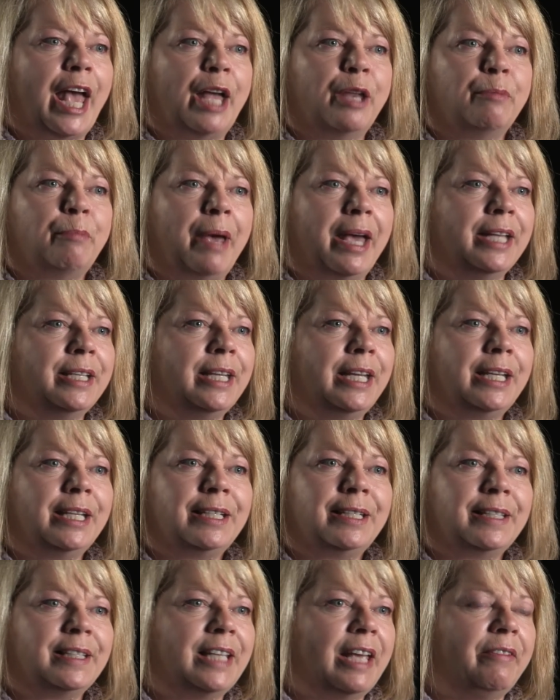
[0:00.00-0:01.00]
and
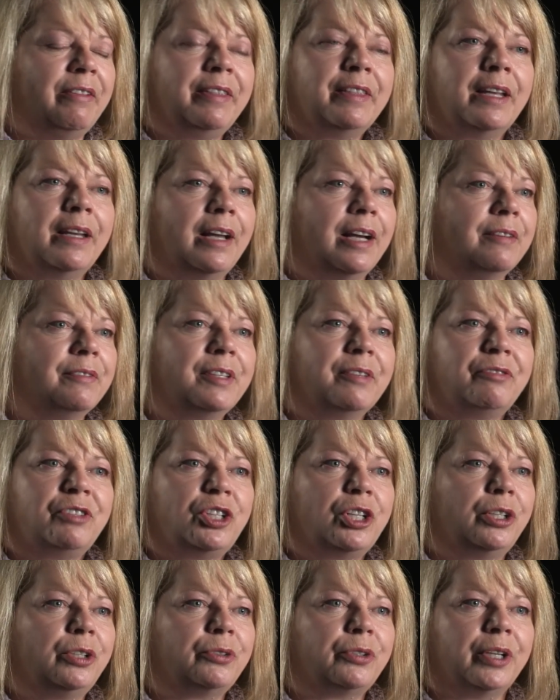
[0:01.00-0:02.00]
mandated to saving the lives of
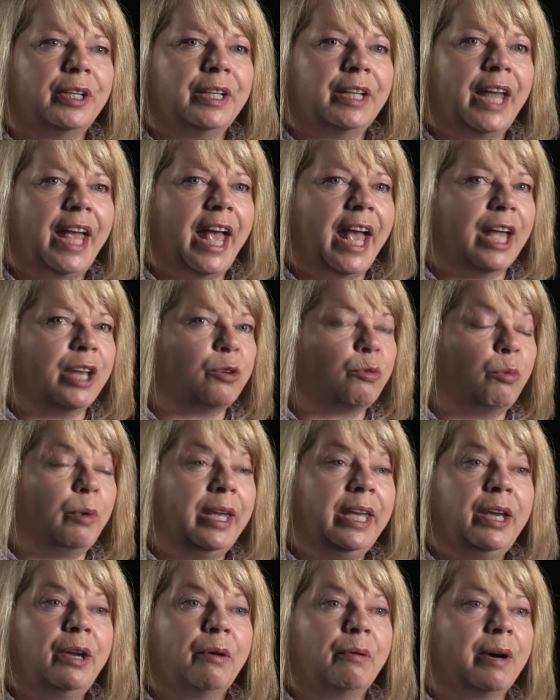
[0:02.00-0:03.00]
children and
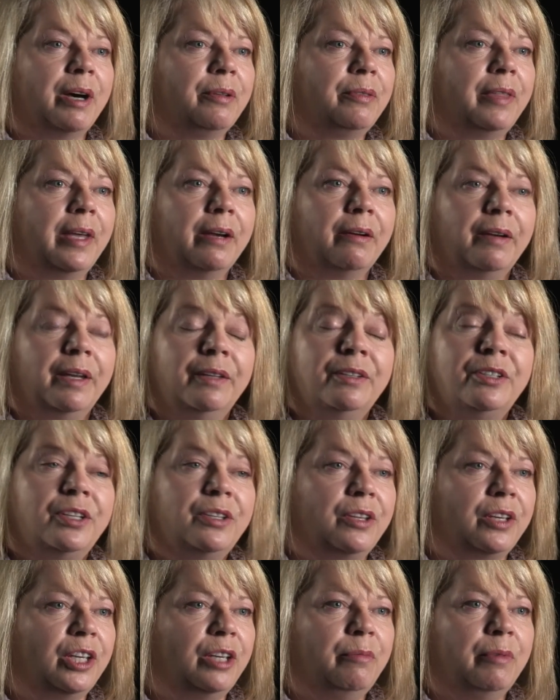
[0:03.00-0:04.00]
we go out there
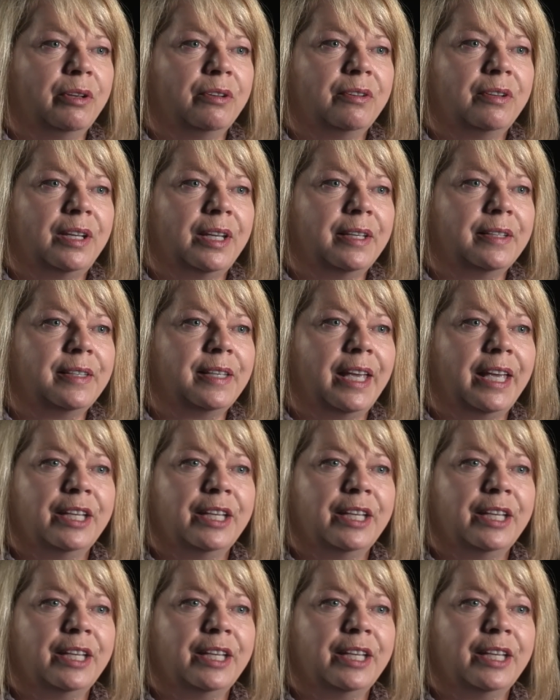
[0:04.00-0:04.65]
into the communities,